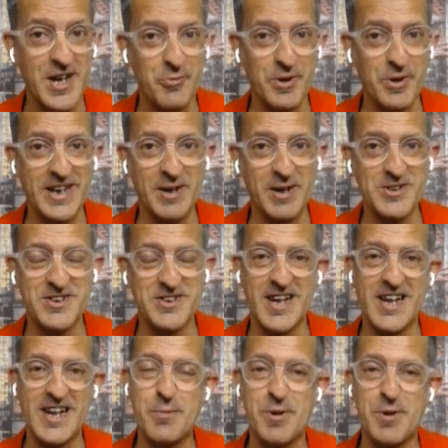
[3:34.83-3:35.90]
when there was that
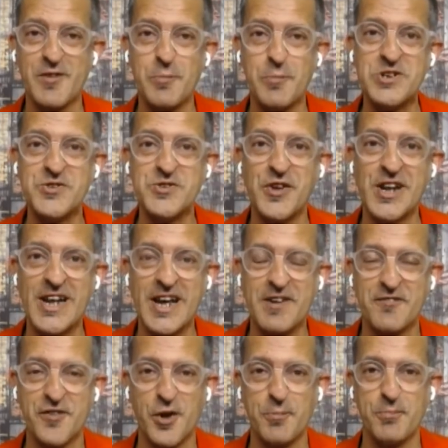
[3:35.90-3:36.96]
little bit of a misfielding
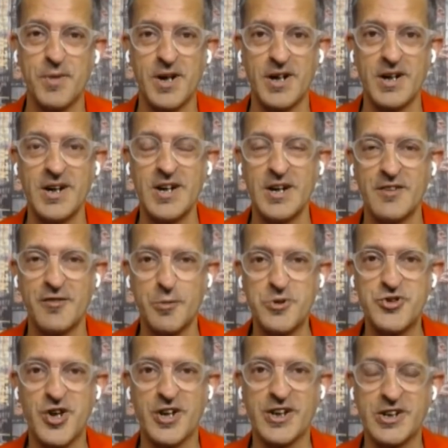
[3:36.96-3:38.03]
from
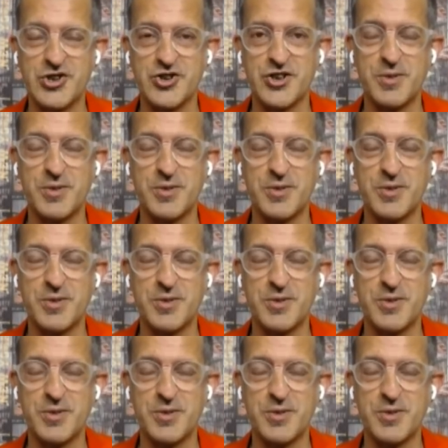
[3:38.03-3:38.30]
Ishan Kishan.